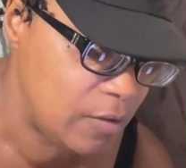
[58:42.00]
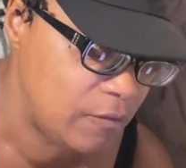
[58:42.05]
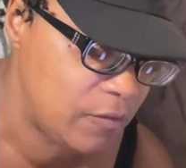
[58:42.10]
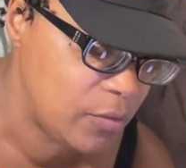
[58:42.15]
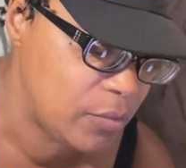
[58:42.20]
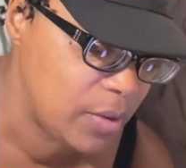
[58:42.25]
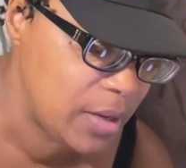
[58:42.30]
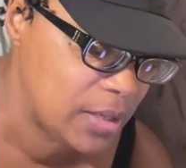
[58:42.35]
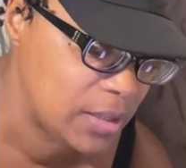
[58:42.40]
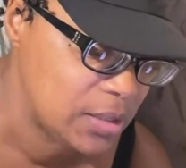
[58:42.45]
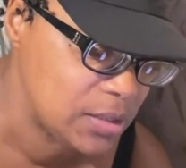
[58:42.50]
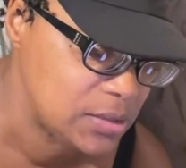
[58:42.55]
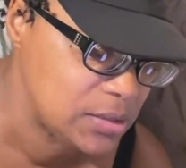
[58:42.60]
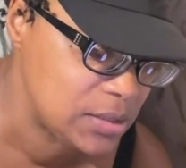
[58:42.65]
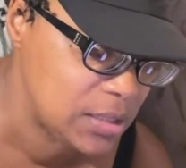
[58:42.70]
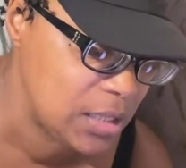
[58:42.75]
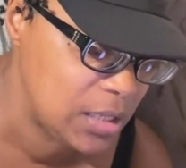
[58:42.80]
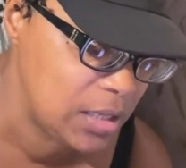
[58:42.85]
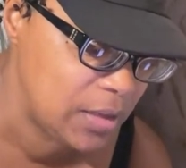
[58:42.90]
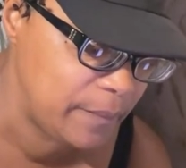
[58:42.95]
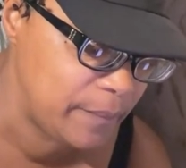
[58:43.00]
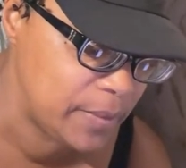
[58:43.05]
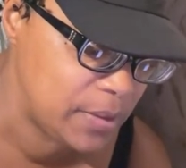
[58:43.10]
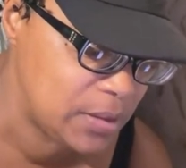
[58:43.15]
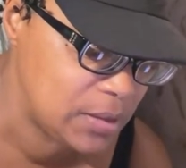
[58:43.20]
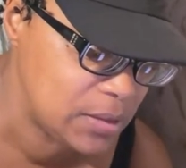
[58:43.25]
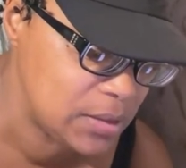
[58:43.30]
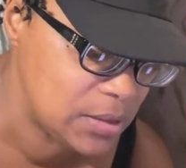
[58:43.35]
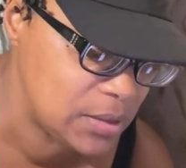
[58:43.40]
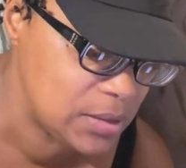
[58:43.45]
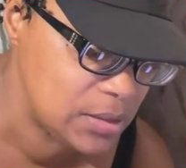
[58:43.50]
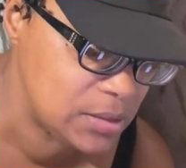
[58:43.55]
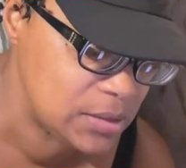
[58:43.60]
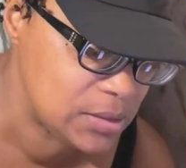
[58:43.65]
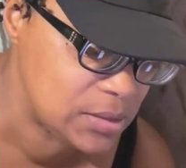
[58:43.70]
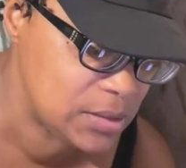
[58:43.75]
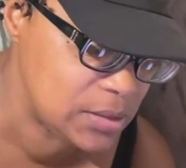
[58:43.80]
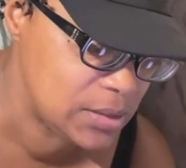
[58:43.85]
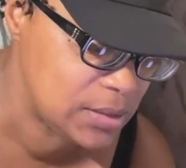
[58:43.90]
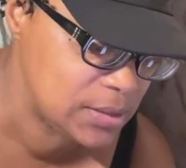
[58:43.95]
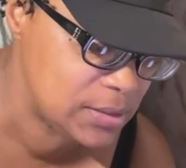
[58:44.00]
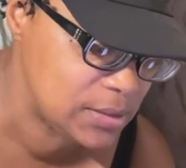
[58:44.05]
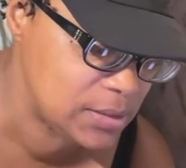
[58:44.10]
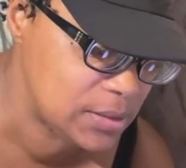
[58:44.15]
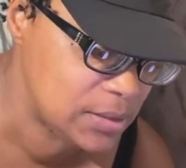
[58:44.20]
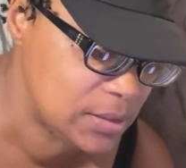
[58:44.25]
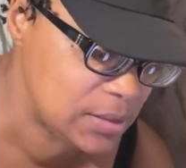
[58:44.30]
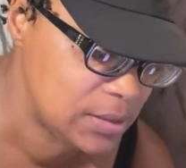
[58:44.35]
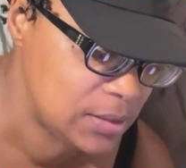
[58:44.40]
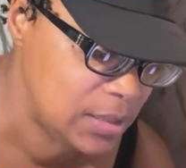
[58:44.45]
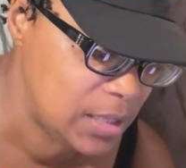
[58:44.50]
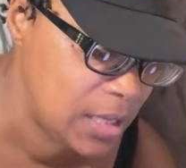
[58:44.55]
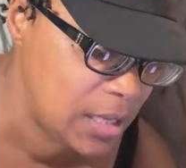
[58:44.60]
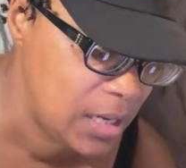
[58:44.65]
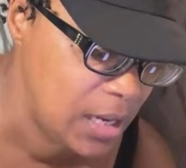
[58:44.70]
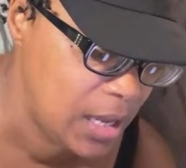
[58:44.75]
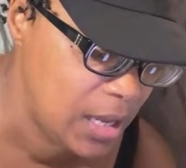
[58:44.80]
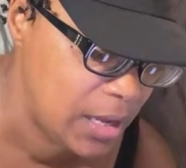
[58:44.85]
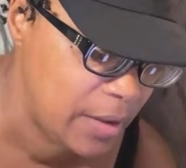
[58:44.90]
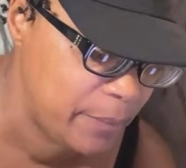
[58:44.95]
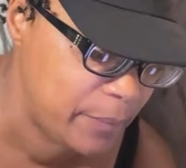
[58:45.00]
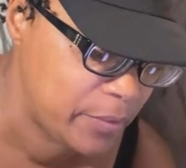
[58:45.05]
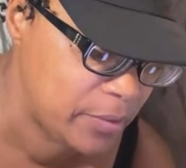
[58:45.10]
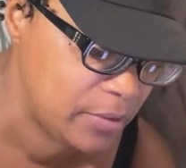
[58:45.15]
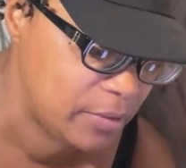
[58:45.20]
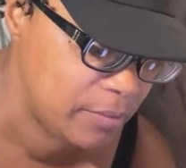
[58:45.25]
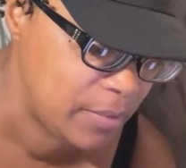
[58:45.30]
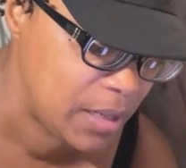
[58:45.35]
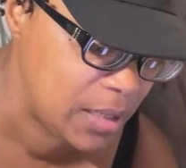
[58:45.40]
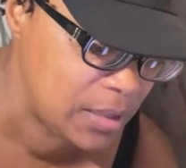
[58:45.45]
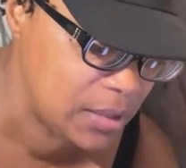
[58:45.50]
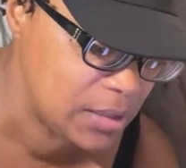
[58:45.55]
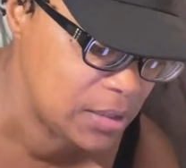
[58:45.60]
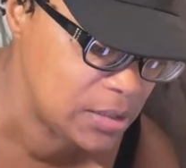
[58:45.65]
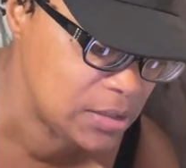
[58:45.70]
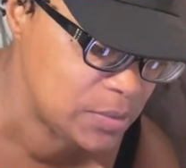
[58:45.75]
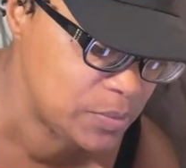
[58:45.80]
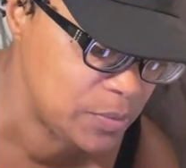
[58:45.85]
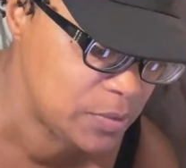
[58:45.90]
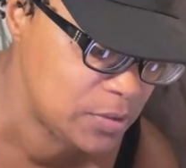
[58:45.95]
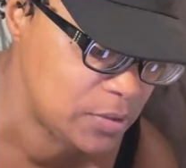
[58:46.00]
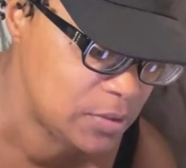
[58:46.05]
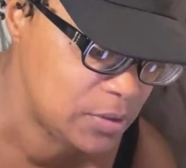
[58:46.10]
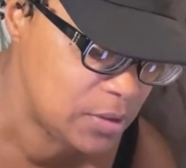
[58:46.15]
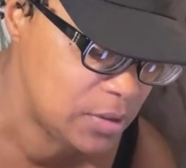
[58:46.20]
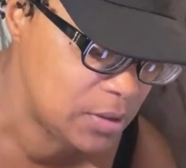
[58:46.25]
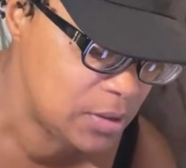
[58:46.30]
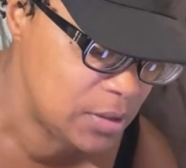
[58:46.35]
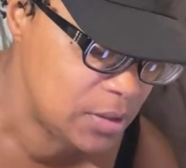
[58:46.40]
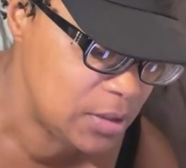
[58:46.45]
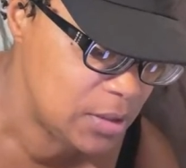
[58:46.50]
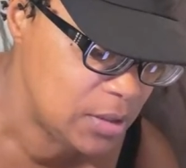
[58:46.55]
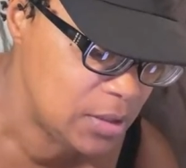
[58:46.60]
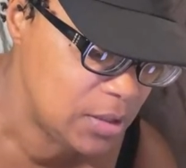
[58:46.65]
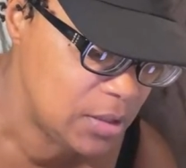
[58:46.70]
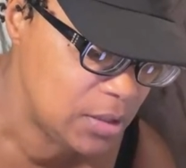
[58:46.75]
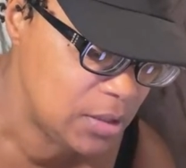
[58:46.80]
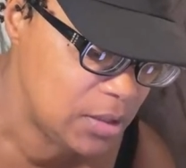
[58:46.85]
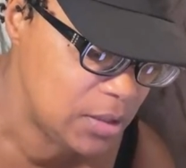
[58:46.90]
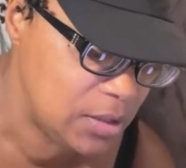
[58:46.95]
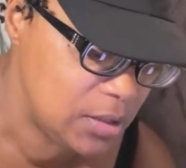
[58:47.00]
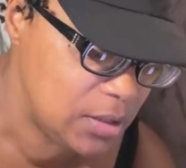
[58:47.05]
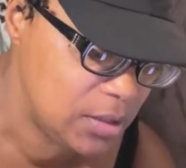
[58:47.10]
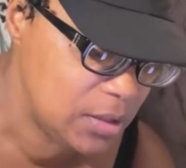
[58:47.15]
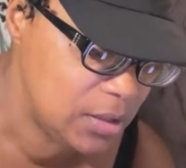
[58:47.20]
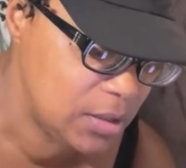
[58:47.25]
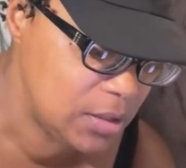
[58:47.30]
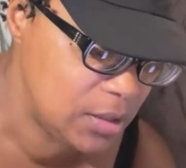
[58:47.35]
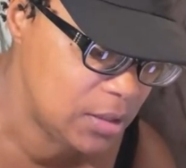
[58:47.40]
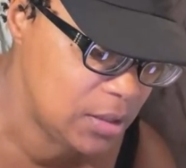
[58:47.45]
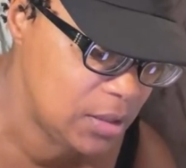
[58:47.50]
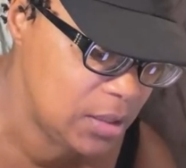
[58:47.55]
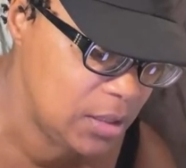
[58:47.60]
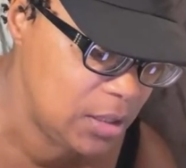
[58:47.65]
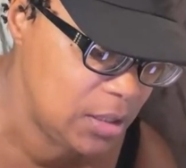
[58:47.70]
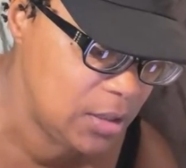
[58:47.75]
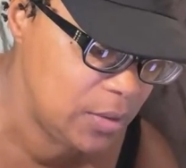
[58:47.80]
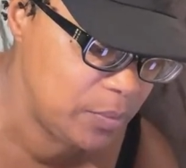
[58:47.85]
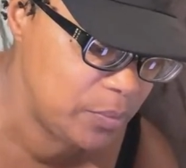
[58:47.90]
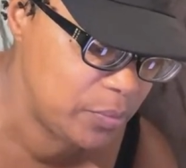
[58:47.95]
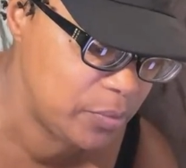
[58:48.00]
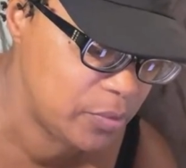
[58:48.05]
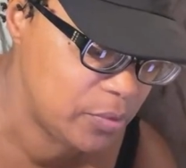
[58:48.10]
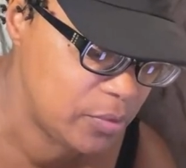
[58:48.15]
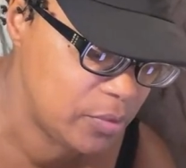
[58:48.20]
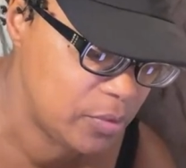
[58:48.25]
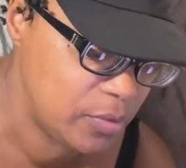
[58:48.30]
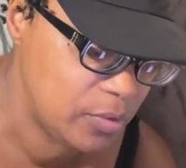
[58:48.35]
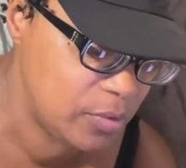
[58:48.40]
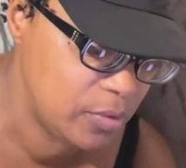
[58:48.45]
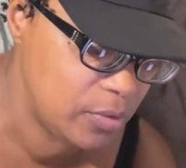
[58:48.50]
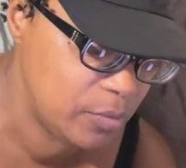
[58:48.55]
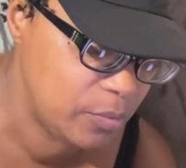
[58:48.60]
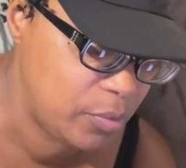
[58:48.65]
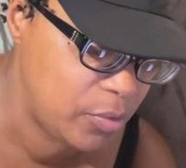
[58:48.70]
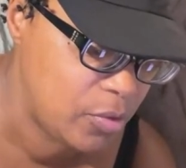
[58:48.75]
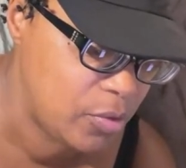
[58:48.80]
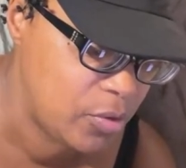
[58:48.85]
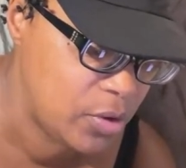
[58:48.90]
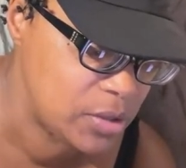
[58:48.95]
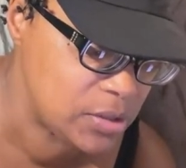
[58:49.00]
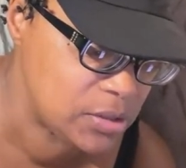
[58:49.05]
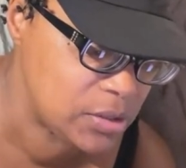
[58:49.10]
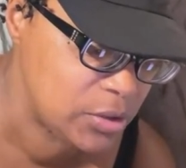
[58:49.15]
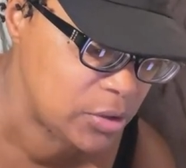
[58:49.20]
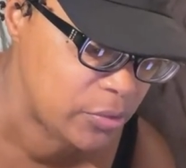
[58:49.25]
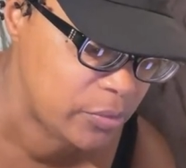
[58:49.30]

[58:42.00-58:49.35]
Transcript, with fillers: Veronica say, because since that happened, my husband keep poison